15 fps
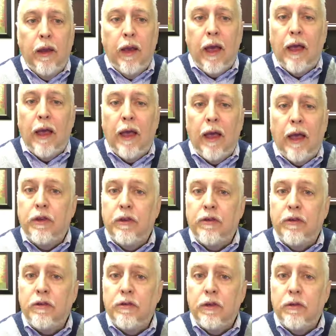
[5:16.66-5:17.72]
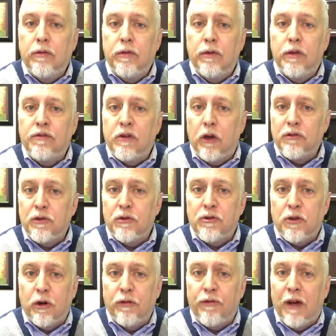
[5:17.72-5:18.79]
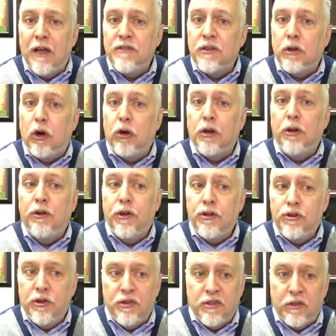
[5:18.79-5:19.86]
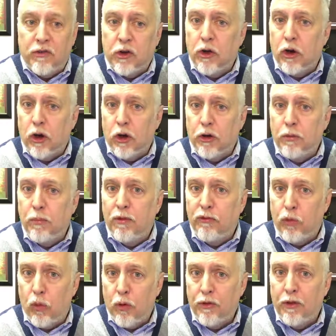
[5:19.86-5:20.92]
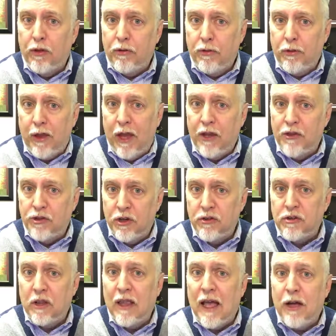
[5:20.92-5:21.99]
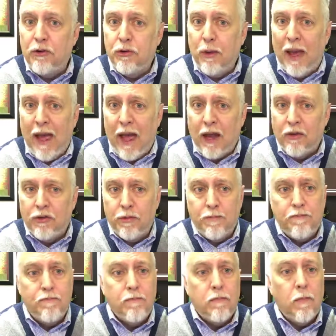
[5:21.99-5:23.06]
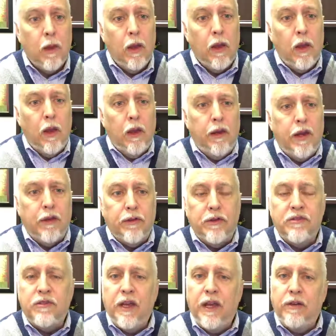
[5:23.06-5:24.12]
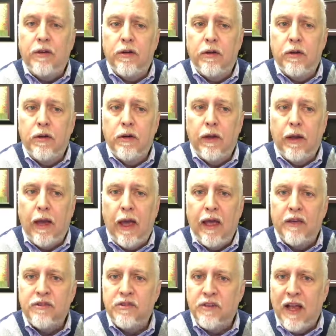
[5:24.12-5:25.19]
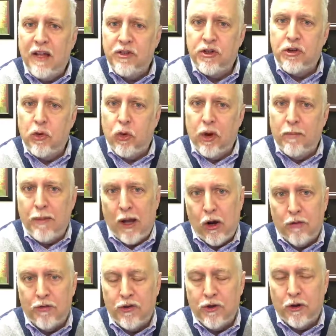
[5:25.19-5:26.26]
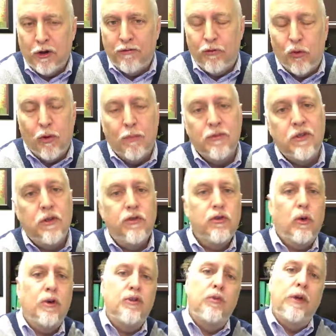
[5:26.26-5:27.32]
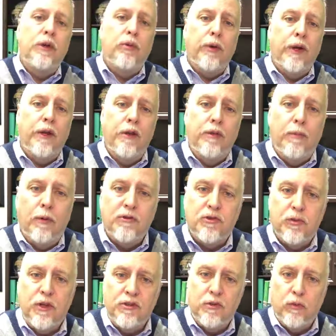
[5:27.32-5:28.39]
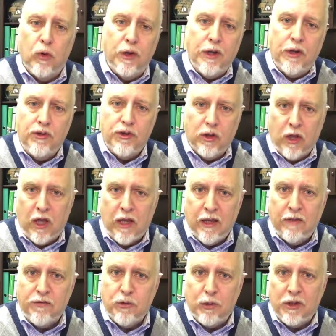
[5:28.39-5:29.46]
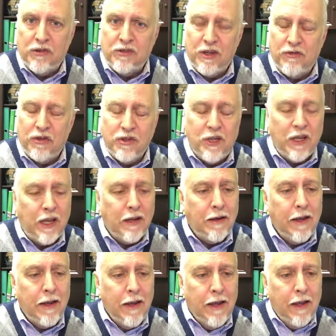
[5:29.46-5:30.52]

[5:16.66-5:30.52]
And that this also certifies that all conditions have occurred before the agent is allowed to act. Now, the state has statutory power of attorney forms. In Georgia, we created the most recent one in July of 2017.